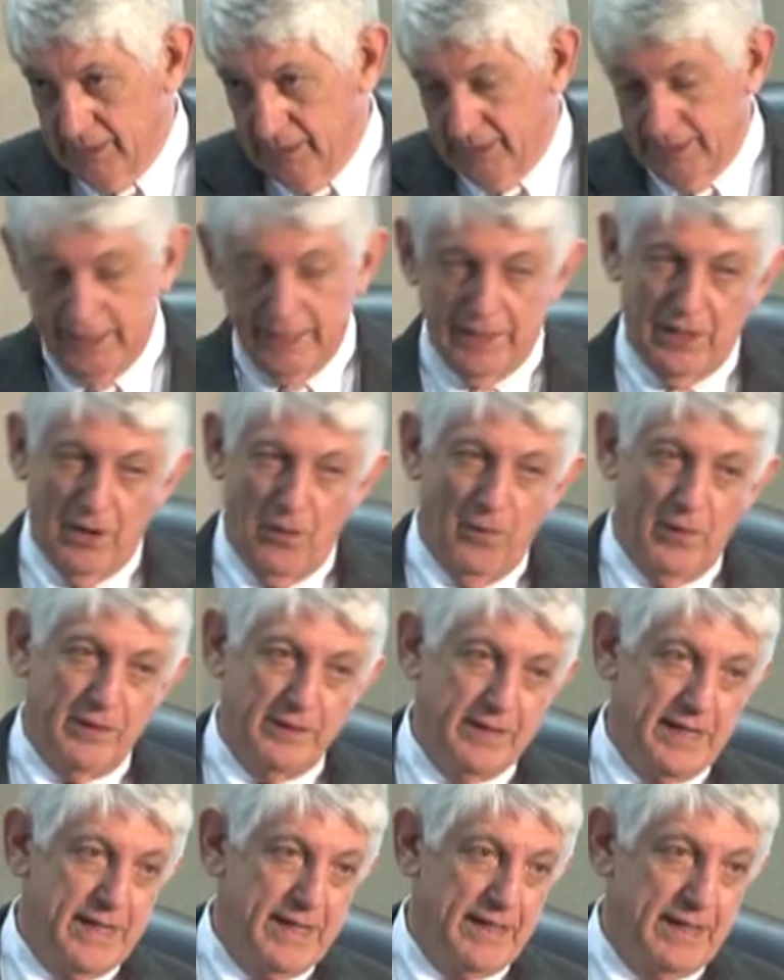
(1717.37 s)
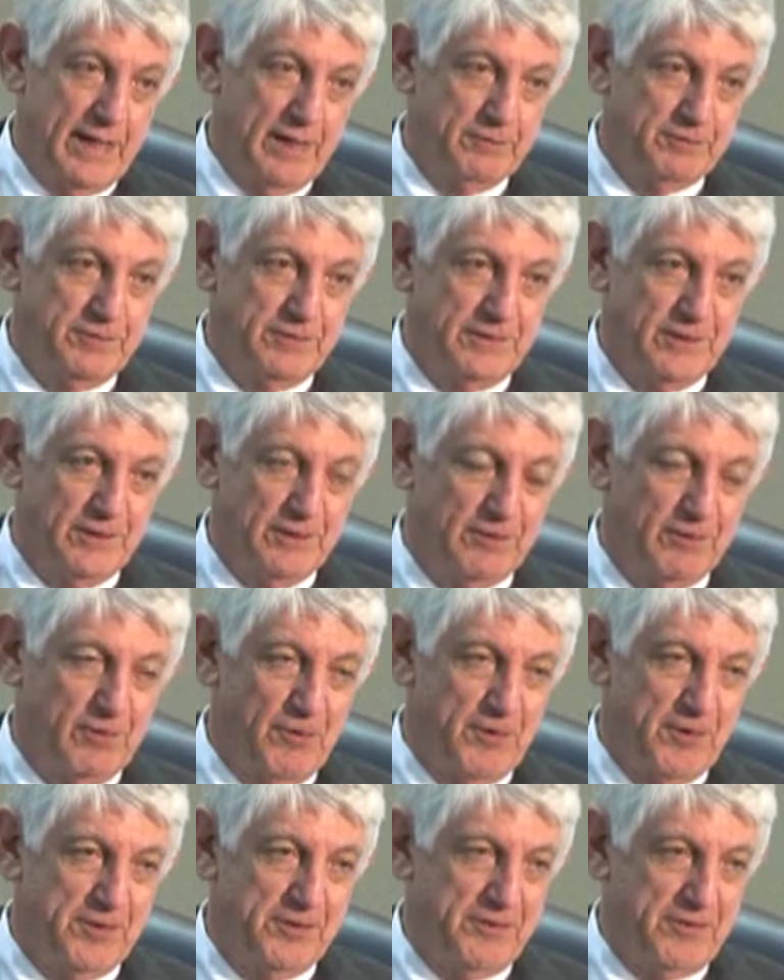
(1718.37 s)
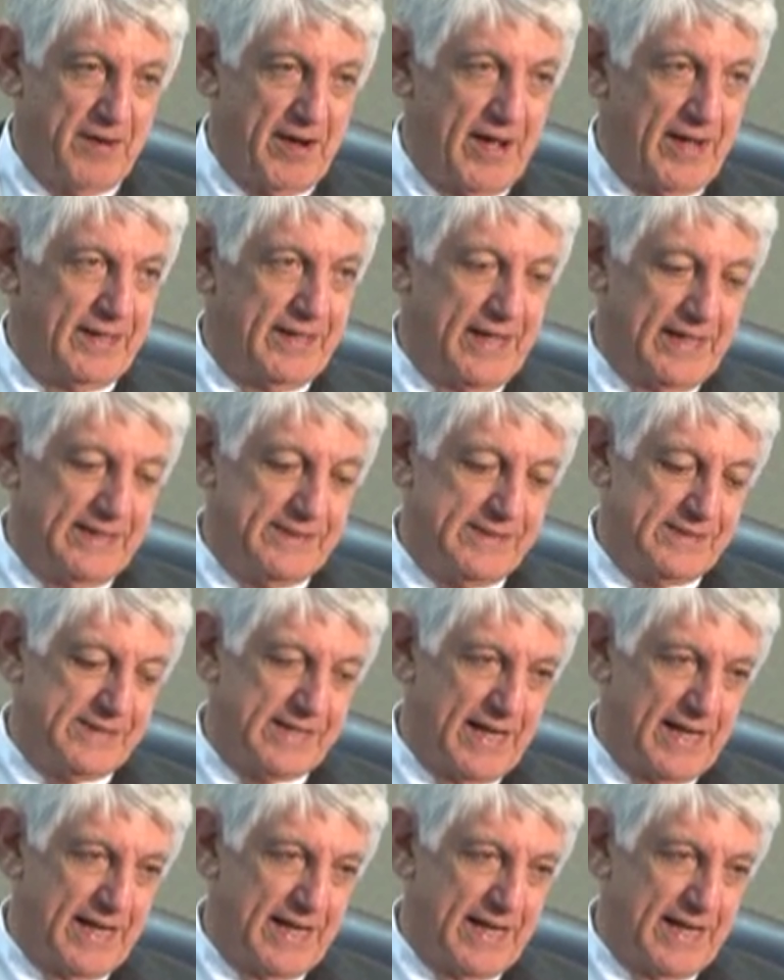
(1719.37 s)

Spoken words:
Didn't know it then. I was a young lawyer trying cases.